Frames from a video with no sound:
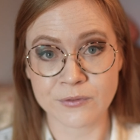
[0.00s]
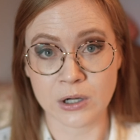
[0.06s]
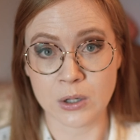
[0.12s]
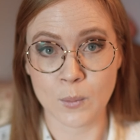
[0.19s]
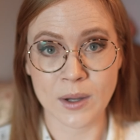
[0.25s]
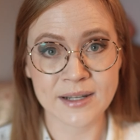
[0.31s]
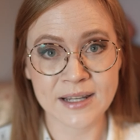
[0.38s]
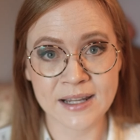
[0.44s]
for
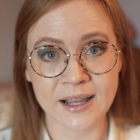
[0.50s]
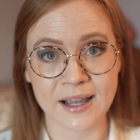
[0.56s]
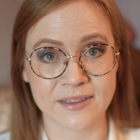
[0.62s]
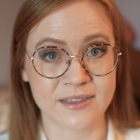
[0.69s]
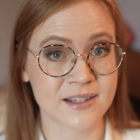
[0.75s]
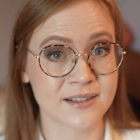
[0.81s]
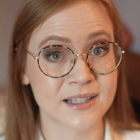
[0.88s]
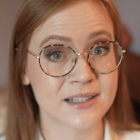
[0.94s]
a wedding. I
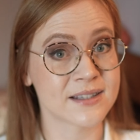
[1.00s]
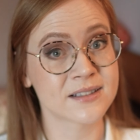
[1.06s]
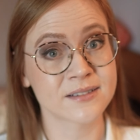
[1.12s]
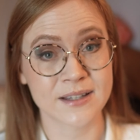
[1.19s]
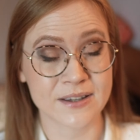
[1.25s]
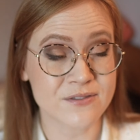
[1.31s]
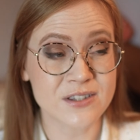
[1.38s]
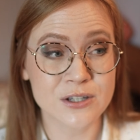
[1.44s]
think
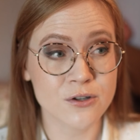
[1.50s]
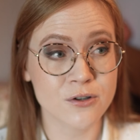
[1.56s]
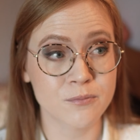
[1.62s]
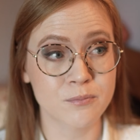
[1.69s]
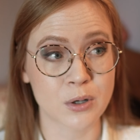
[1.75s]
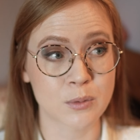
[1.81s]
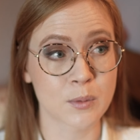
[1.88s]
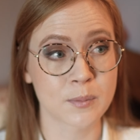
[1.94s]
that gives you
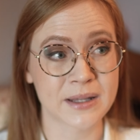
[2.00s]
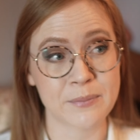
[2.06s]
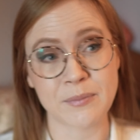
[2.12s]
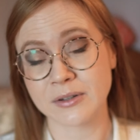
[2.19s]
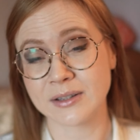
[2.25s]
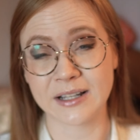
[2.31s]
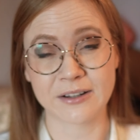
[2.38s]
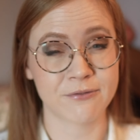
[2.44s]
probably
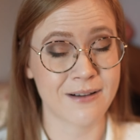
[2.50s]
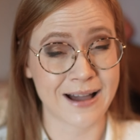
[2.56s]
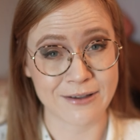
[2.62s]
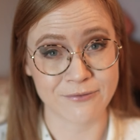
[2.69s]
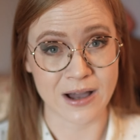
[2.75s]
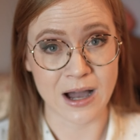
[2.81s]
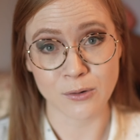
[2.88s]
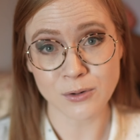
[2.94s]
about like
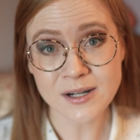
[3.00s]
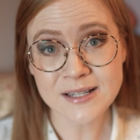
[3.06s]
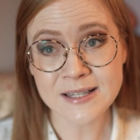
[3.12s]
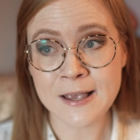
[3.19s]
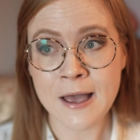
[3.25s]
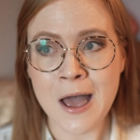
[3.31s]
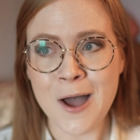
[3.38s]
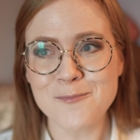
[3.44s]
5
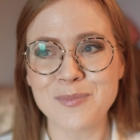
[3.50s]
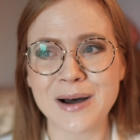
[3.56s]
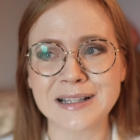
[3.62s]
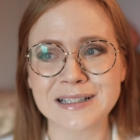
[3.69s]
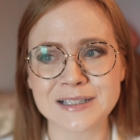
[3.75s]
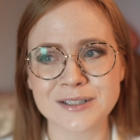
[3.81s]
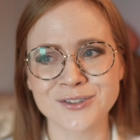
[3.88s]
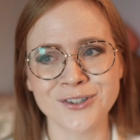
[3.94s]
hours,
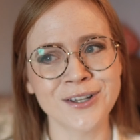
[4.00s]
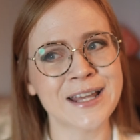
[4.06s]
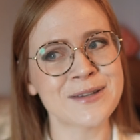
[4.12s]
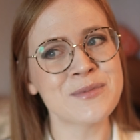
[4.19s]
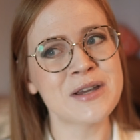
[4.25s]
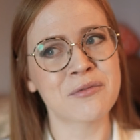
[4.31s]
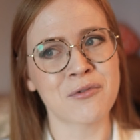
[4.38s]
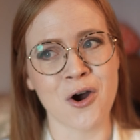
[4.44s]
but don't
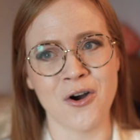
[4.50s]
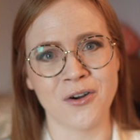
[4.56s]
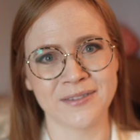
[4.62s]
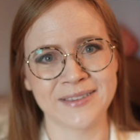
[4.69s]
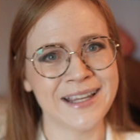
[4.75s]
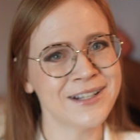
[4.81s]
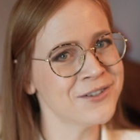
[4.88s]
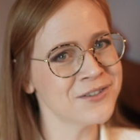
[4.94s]
get me
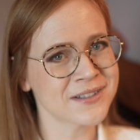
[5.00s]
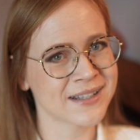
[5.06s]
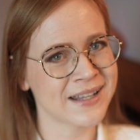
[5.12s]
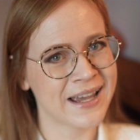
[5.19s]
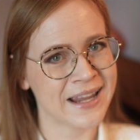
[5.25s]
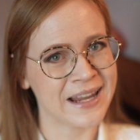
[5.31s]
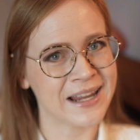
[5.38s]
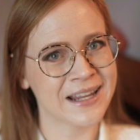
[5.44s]
wrong, they don't
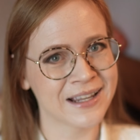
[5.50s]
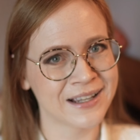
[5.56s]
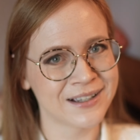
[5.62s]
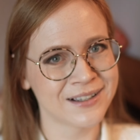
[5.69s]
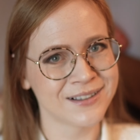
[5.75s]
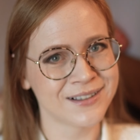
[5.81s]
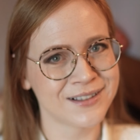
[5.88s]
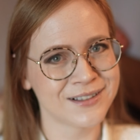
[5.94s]
like,
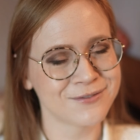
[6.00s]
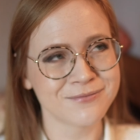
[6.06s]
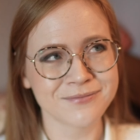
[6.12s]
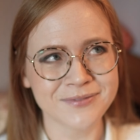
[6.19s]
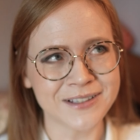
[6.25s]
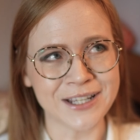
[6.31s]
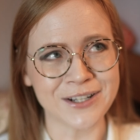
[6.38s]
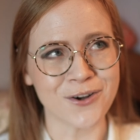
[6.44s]

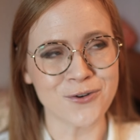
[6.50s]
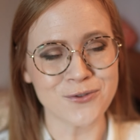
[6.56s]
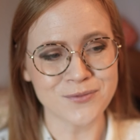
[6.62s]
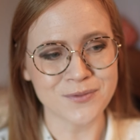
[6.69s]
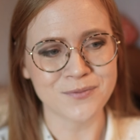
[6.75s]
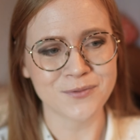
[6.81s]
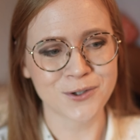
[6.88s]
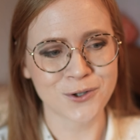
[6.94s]
you
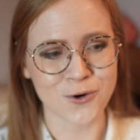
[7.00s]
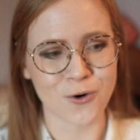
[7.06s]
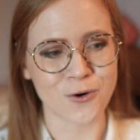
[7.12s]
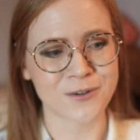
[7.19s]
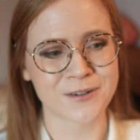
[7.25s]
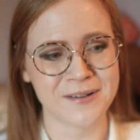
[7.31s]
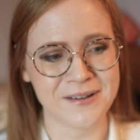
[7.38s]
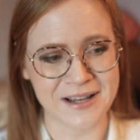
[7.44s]
know,
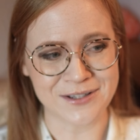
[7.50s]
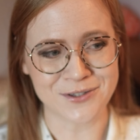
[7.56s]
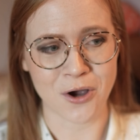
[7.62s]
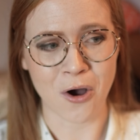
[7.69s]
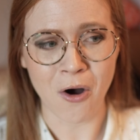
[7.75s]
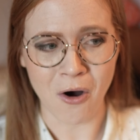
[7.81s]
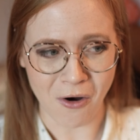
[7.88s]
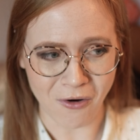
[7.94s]
cordon it
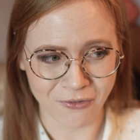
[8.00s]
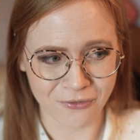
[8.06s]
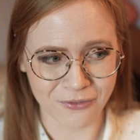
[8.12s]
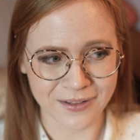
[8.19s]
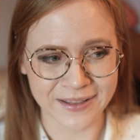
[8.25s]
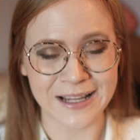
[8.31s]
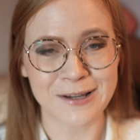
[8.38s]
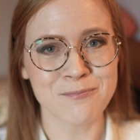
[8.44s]

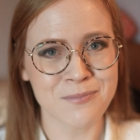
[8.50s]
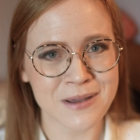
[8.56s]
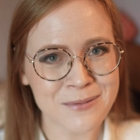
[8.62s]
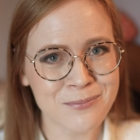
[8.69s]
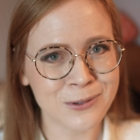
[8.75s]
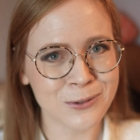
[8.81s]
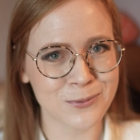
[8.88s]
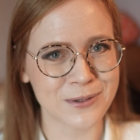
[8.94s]
off. Like,
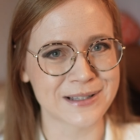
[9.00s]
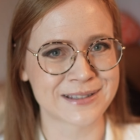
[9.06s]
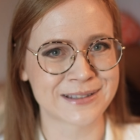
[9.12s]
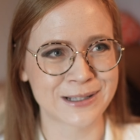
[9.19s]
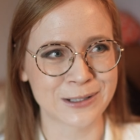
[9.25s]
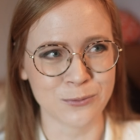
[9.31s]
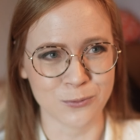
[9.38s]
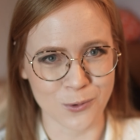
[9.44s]
people will
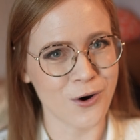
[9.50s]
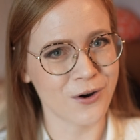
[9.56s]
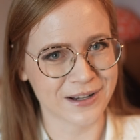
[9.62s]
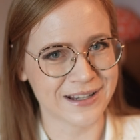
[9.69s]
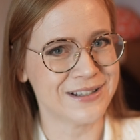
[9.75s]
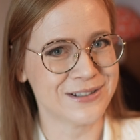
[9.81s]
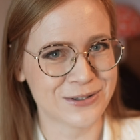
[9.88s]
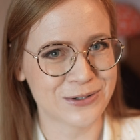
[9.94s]
still
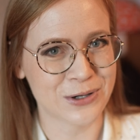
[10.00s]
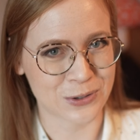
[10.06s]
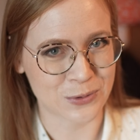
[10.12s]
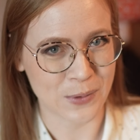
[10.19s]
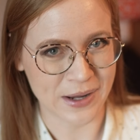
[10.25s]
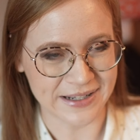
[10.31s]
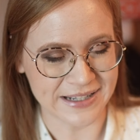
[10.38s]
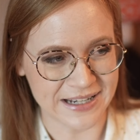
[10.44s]
walk into your
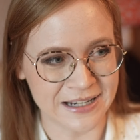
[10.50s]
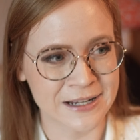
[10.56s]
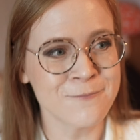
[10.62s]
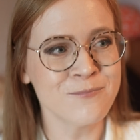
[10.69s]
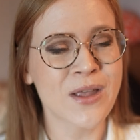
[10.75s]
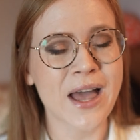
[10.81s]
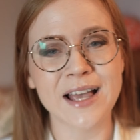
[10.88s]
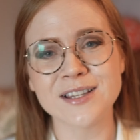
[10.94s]
wedding.
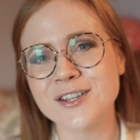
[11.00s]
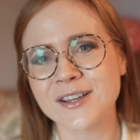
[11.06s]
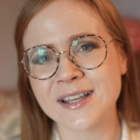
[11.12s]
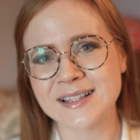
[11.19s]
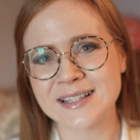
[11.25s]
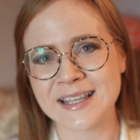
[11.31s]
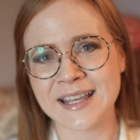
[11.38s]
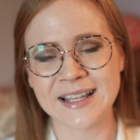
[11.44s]
As you
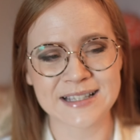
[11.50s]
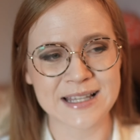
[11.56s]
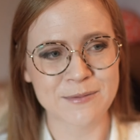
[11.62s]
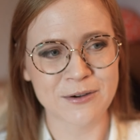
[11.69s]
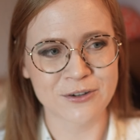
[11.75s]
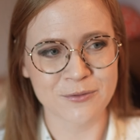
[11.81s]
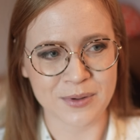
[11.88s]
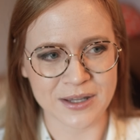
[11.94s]
can see in
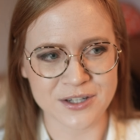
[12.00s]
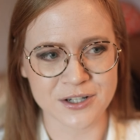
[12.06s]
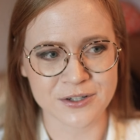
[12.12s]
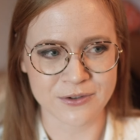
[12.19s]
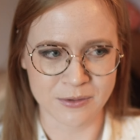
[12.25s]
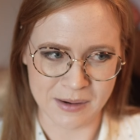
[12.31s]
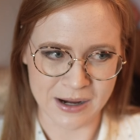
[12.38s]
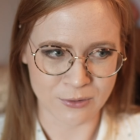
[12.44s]
some of the
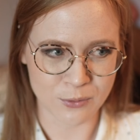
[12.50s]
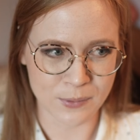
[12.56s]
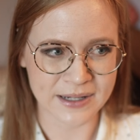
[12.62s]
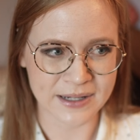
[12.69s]
pictures from our